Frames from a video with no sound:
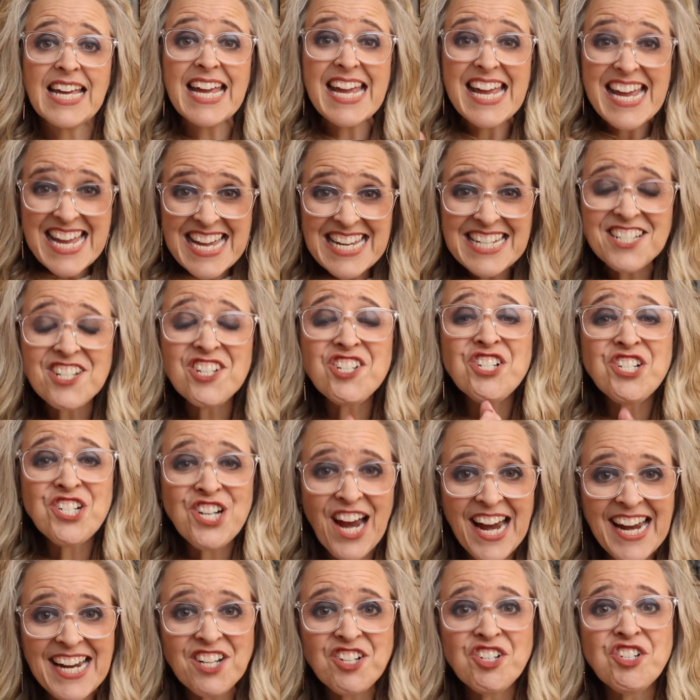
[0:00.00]
It
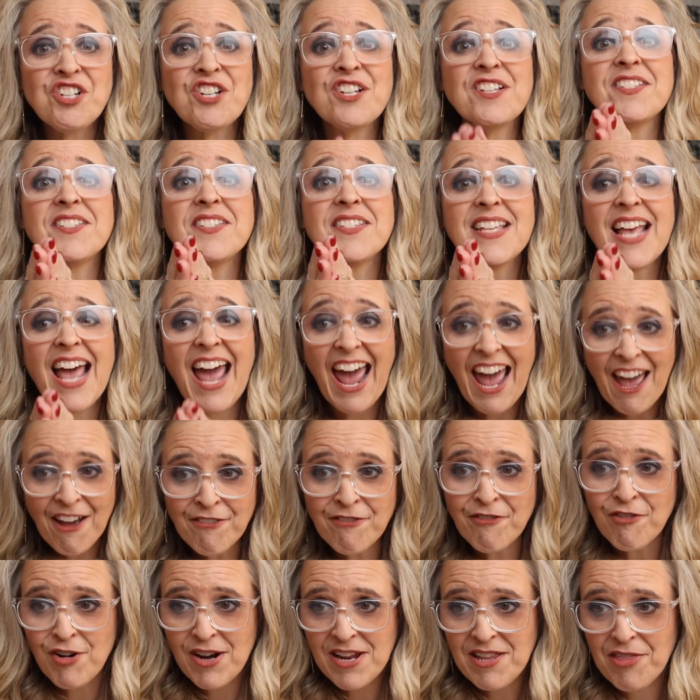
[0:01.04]
changes
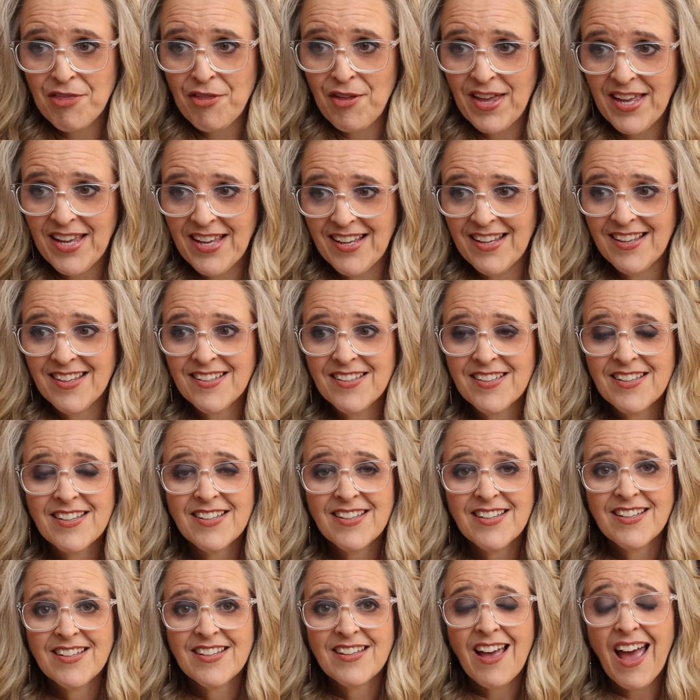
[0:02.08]
everything.
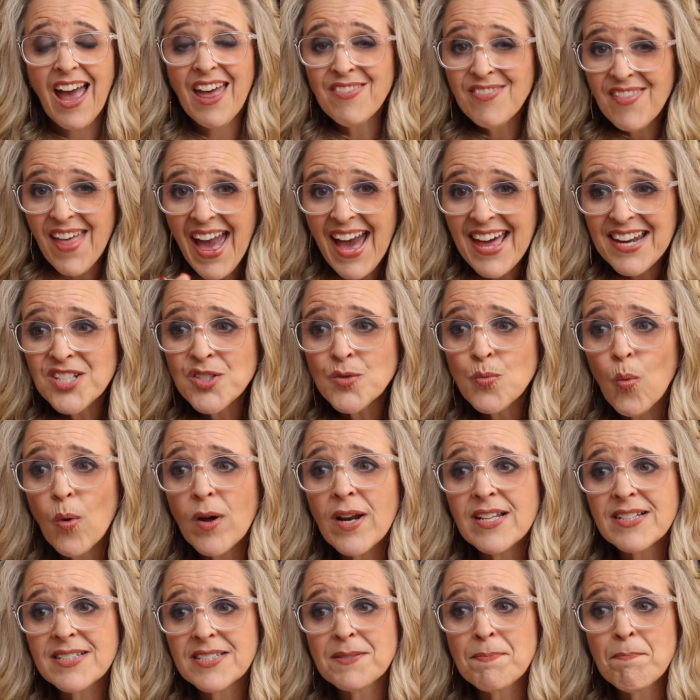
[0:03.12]
And that is what
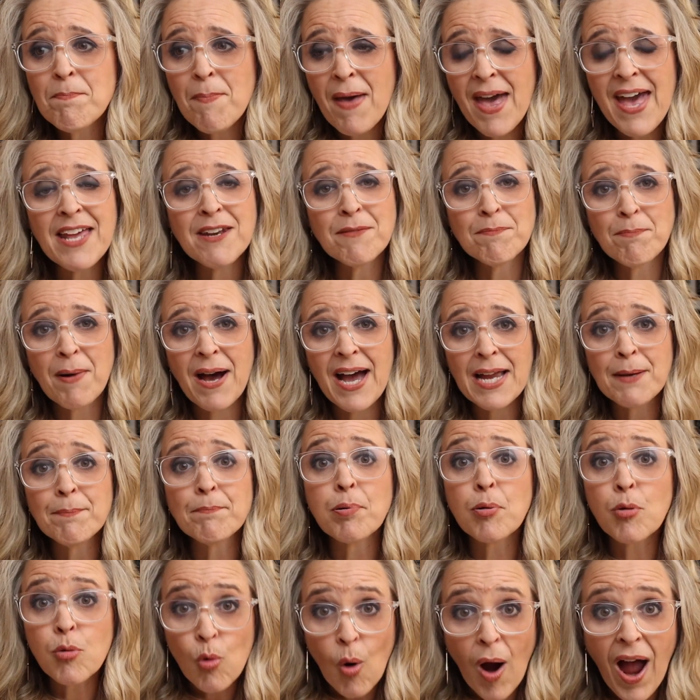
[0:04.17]
it's meant by
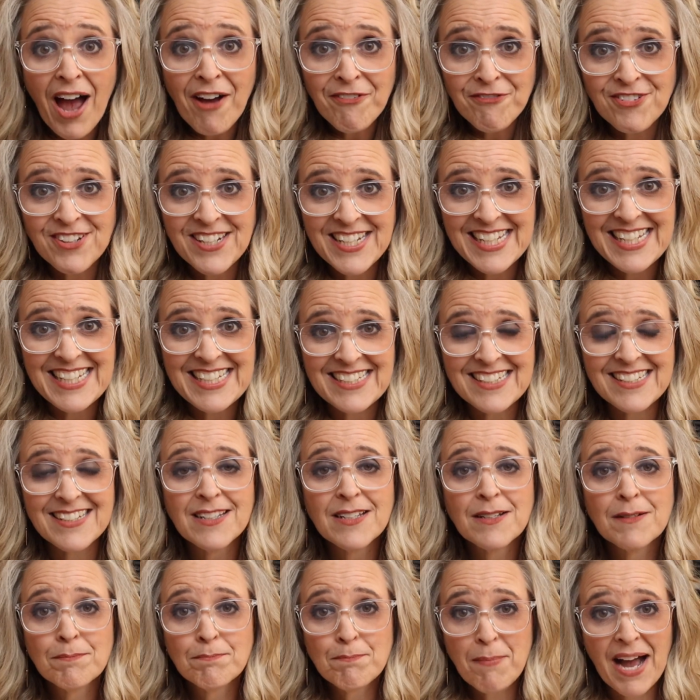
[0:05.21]
profiting
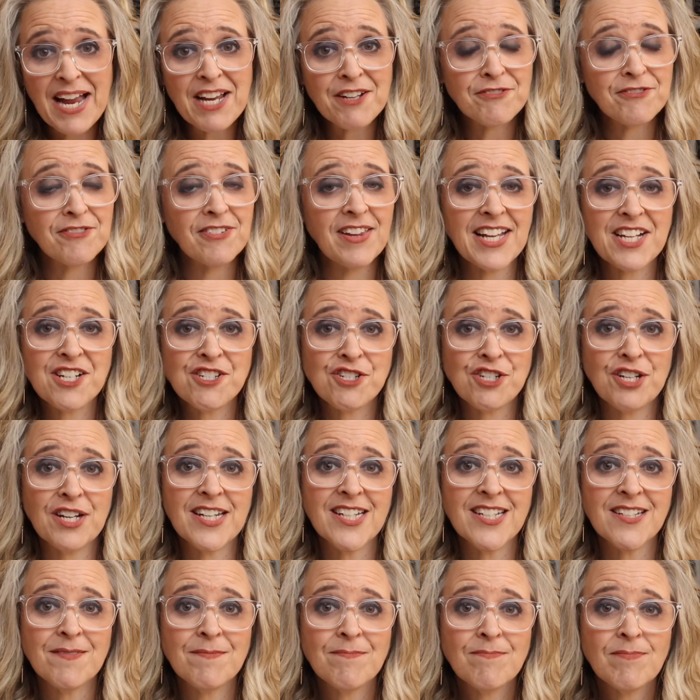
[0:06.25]
by
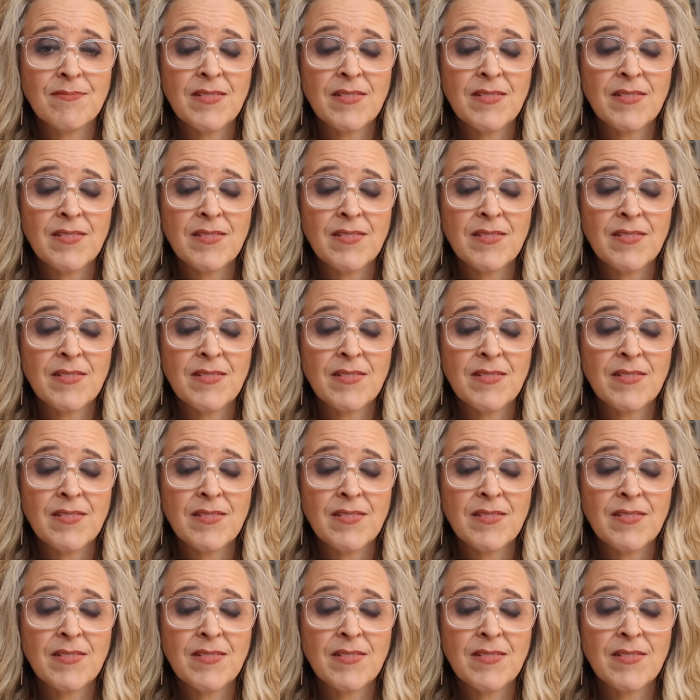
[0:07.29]
affliction.